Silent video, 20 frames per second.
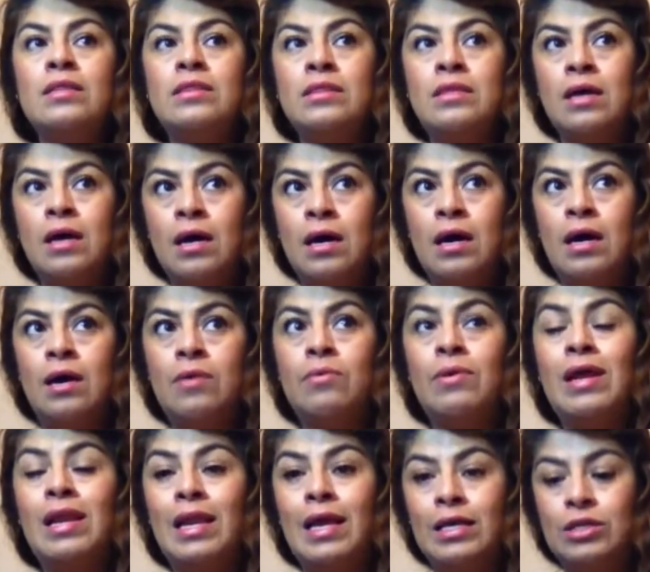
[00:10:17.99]
the
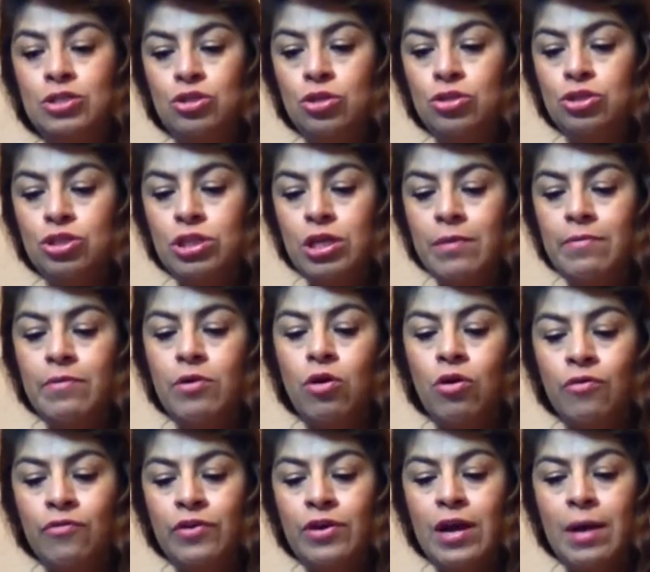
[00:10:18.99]
relationship
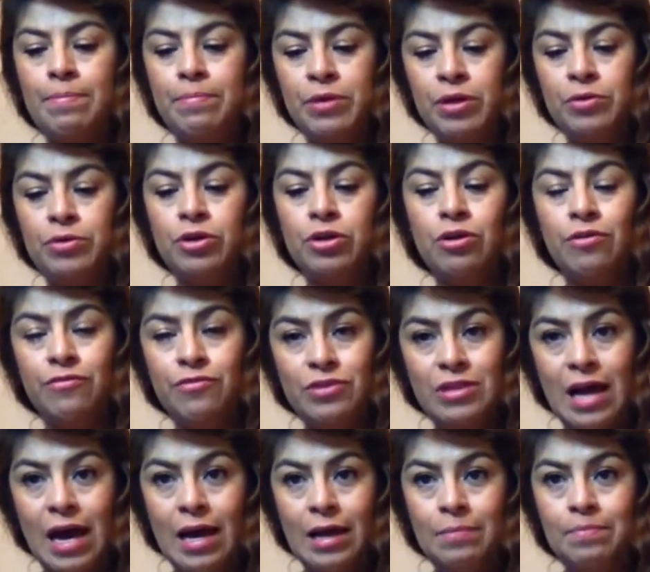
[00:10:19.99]
over a period of
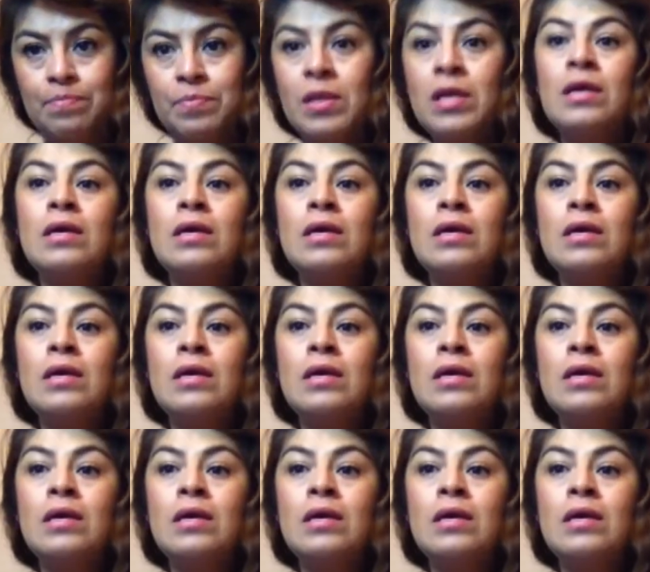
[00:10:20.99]
time.